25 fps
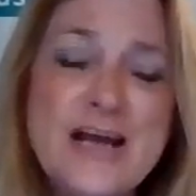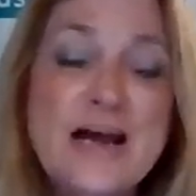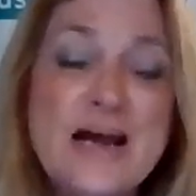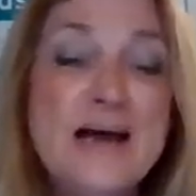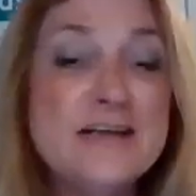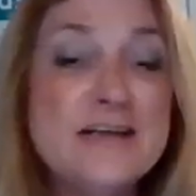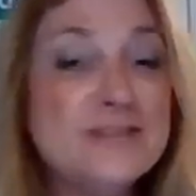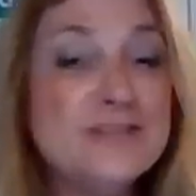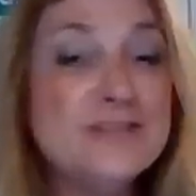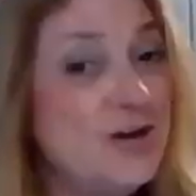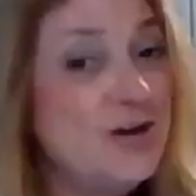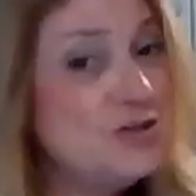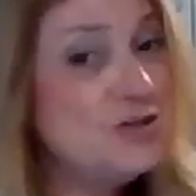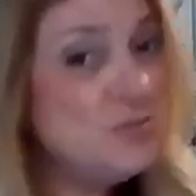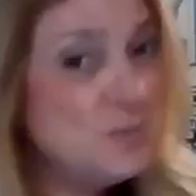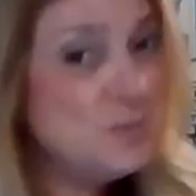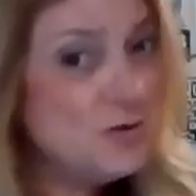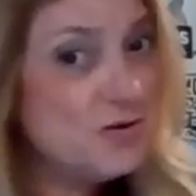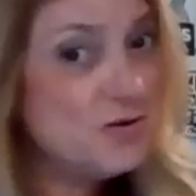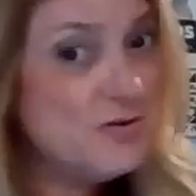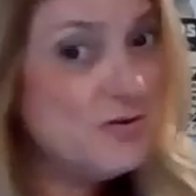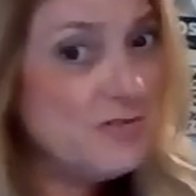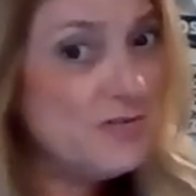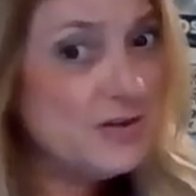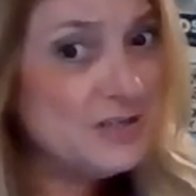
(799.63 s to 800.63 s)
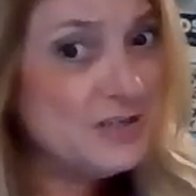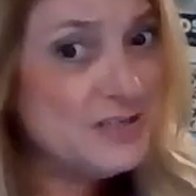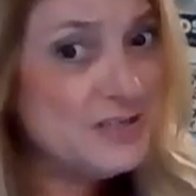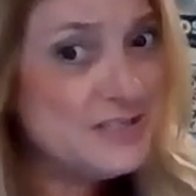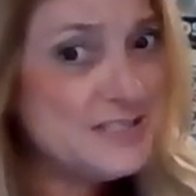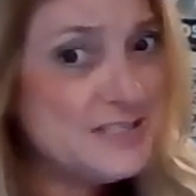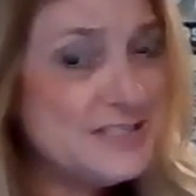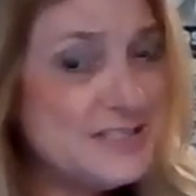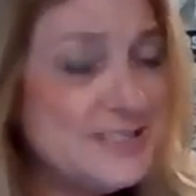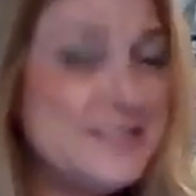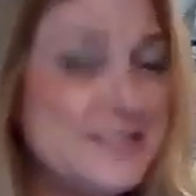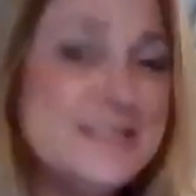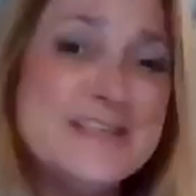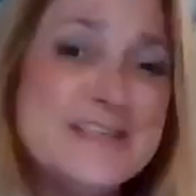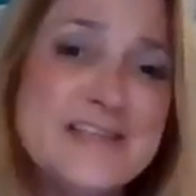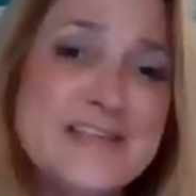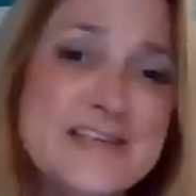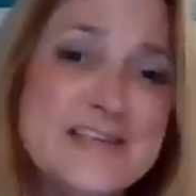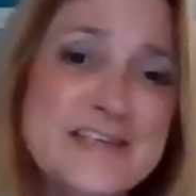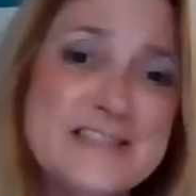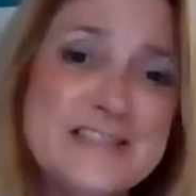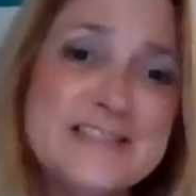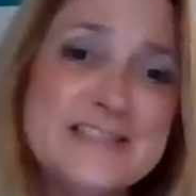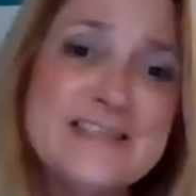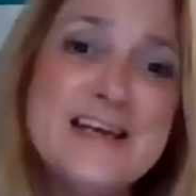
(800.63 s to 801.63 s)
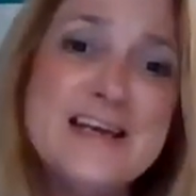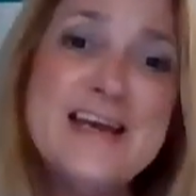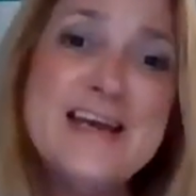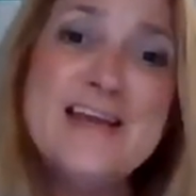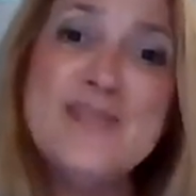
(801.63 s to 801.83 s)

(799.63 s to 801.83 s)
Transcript: as an entrepreneur, if you're listening to this,